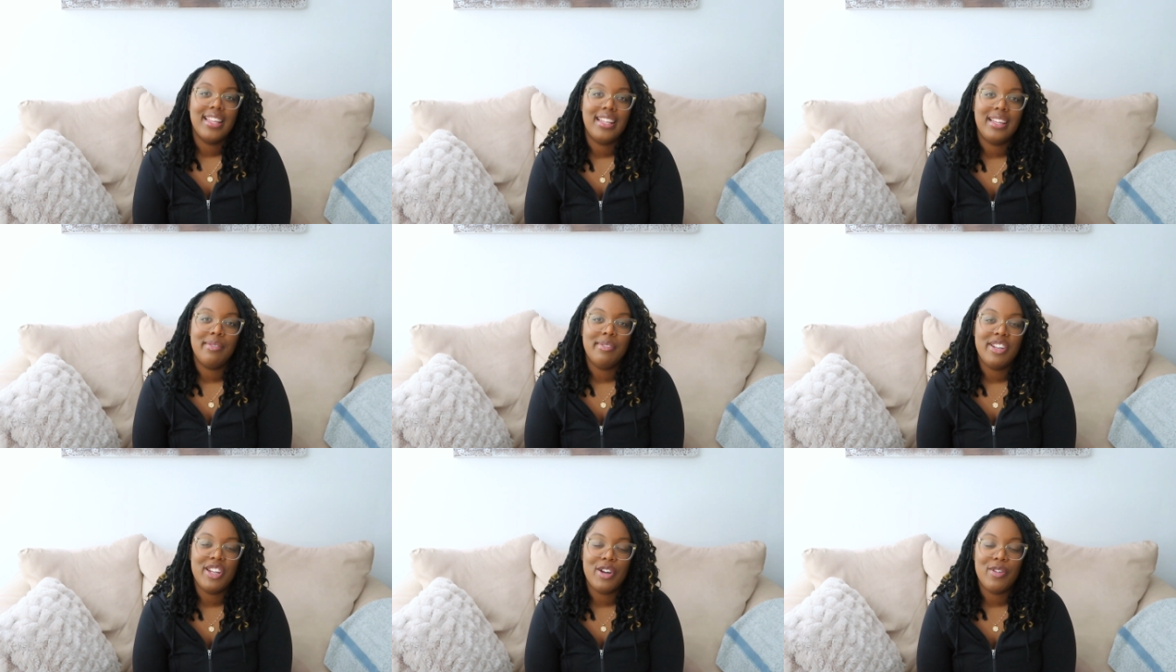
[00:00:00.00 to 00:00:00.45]

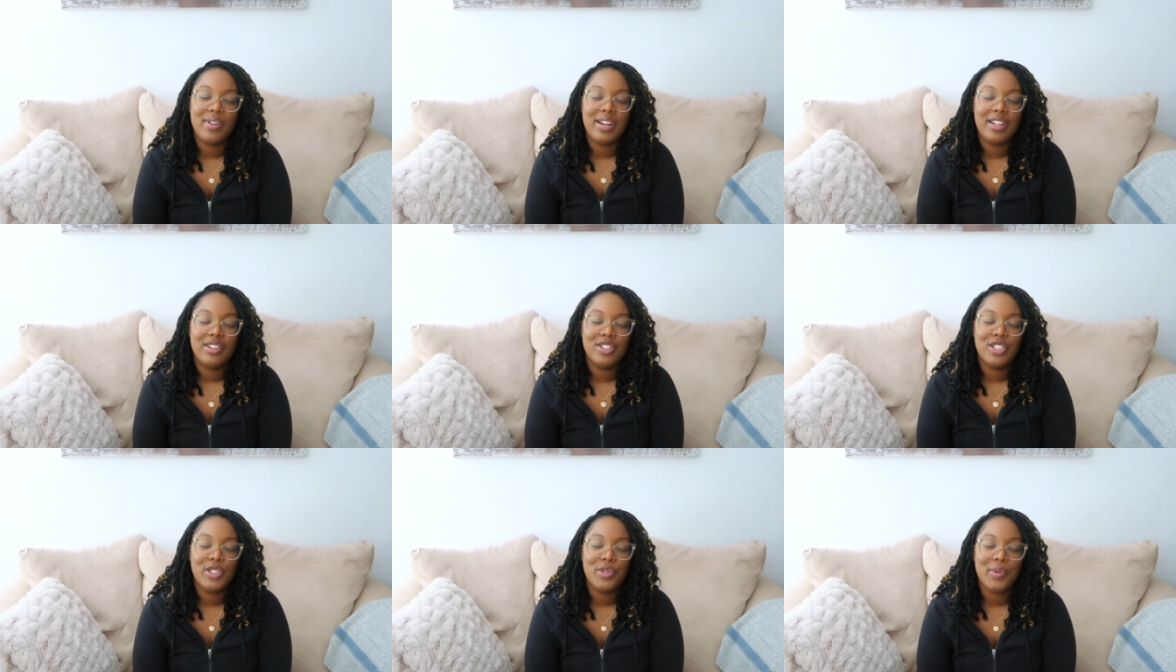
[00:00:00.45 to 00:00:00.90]
Let me know what
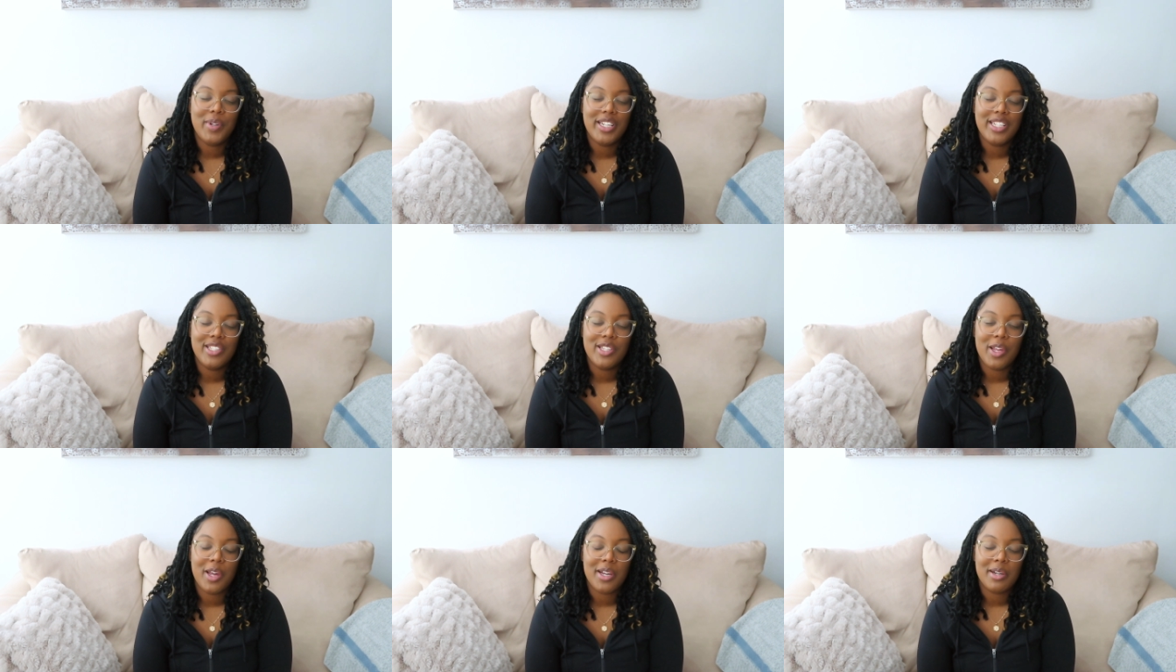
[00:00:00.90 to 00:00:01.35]
else you
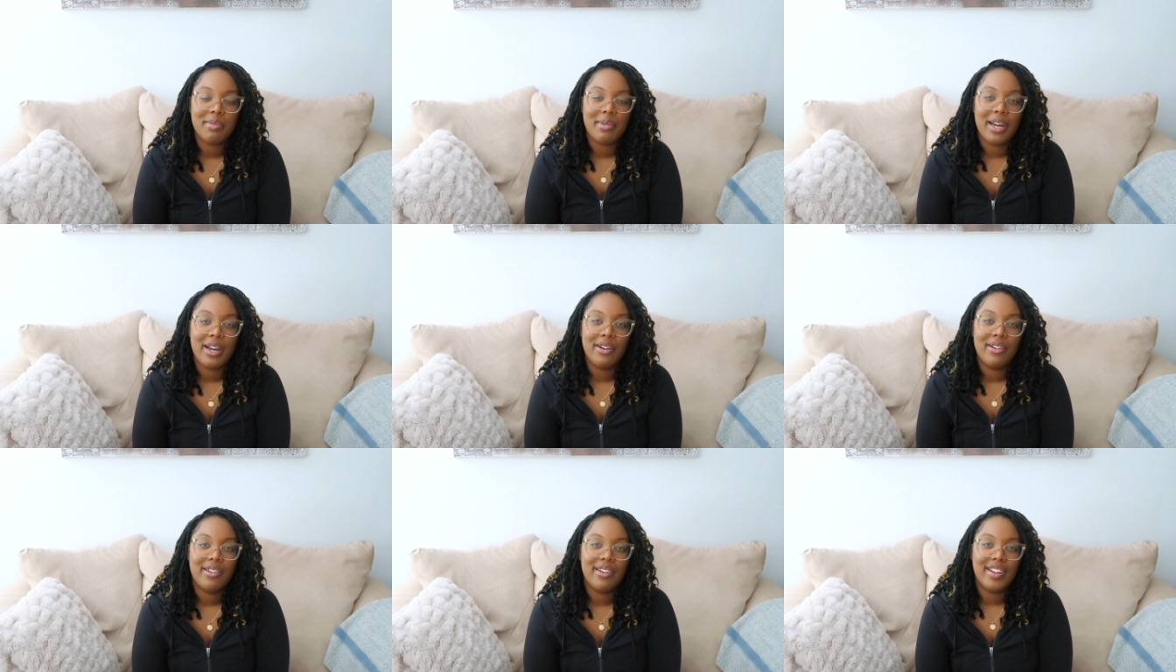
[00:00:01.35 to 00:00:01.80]
want to talk
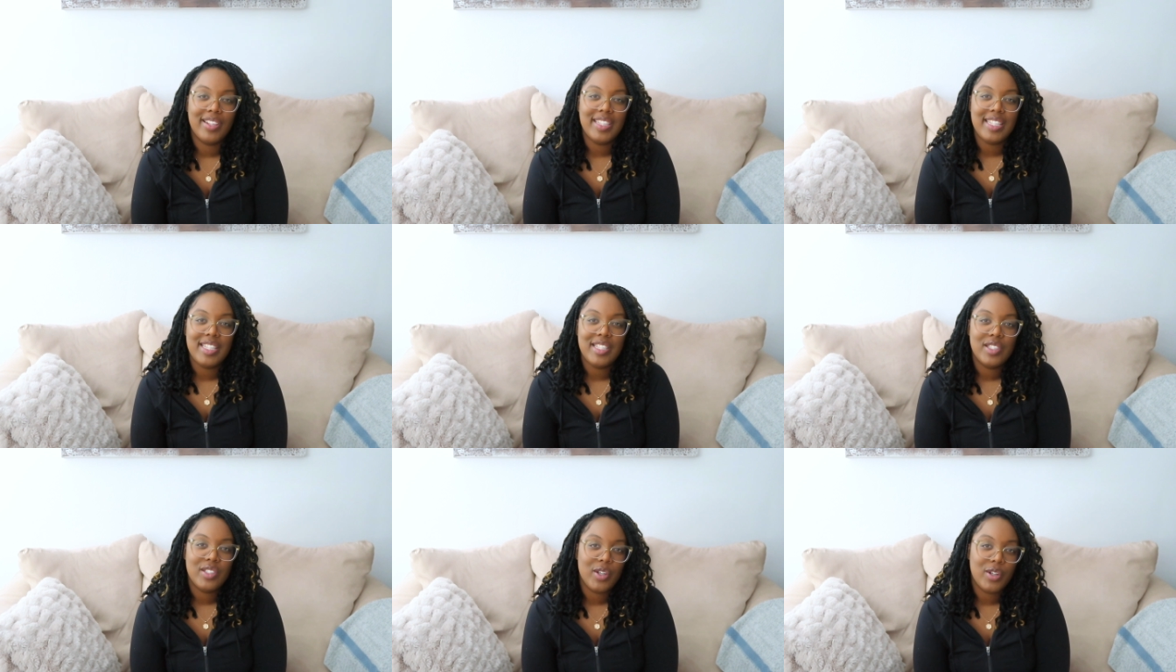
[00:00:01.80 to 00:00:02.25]
about on
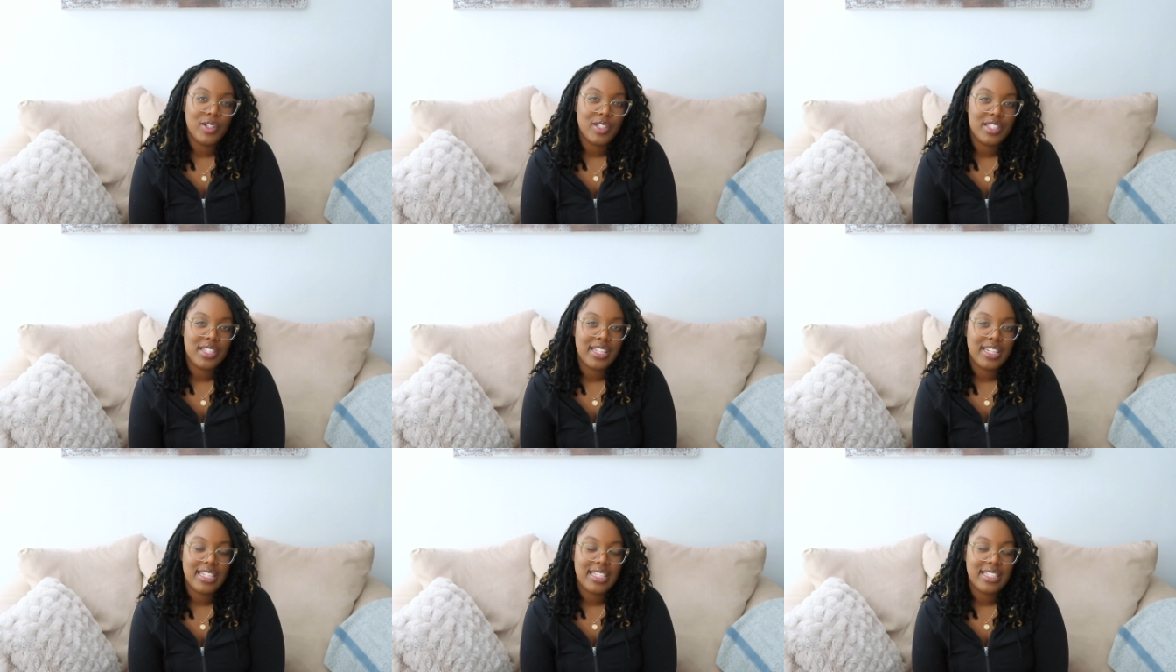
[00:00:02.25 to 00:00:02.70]
these Soul
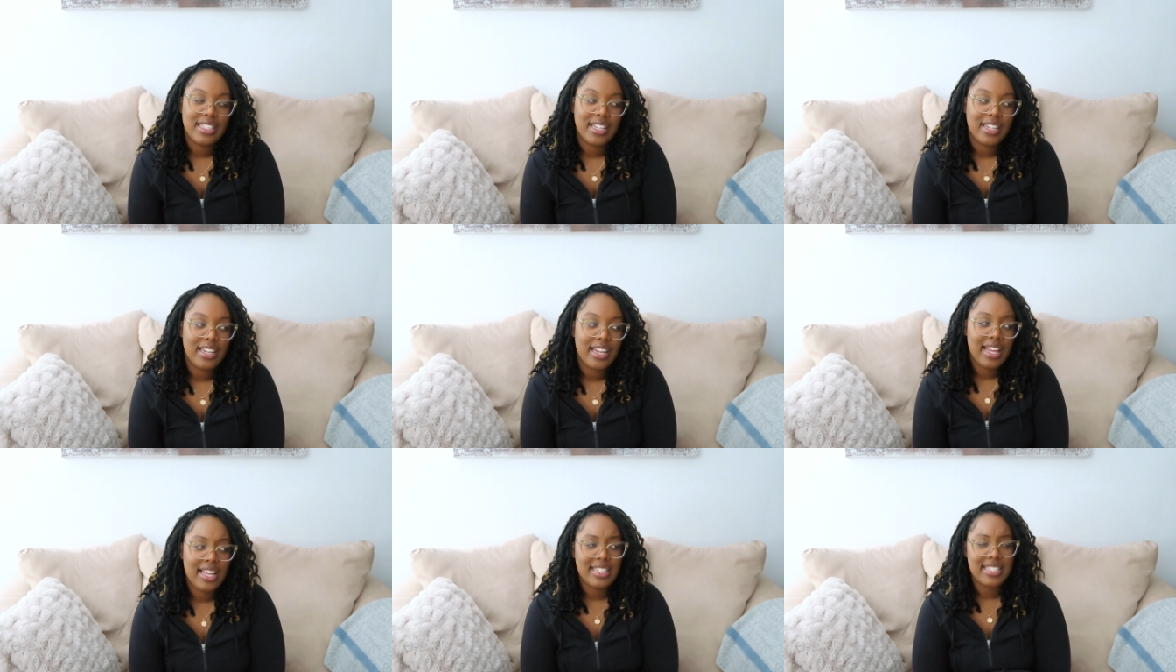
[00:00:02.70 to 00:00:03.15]
Study
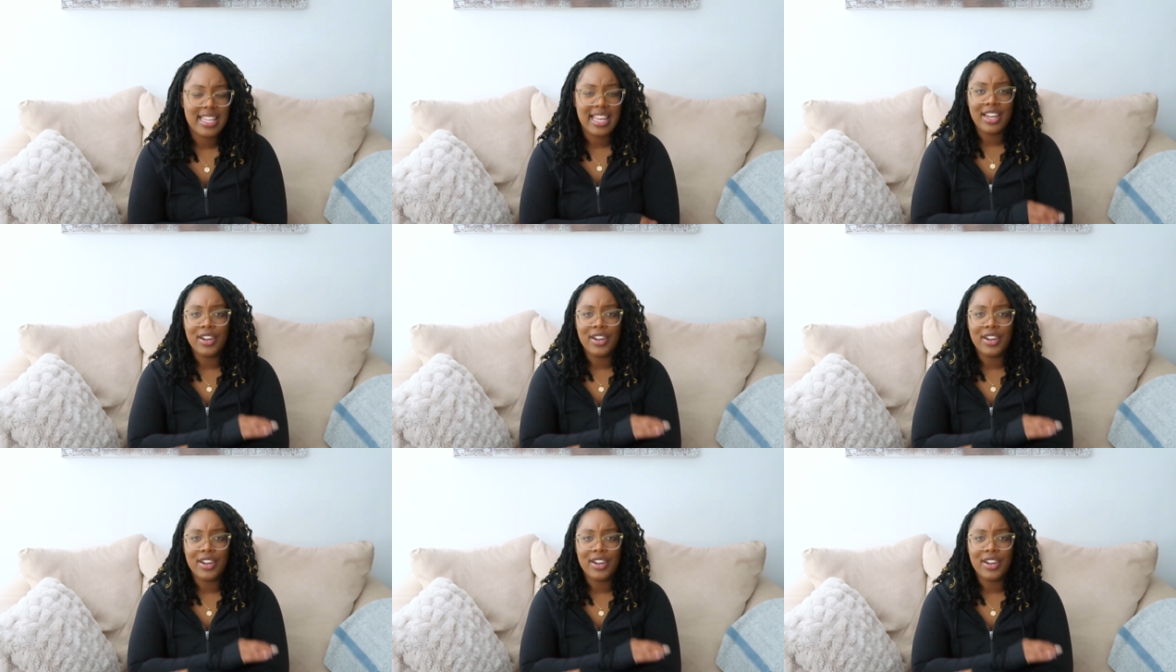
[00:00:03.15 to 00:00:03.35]
Sundays.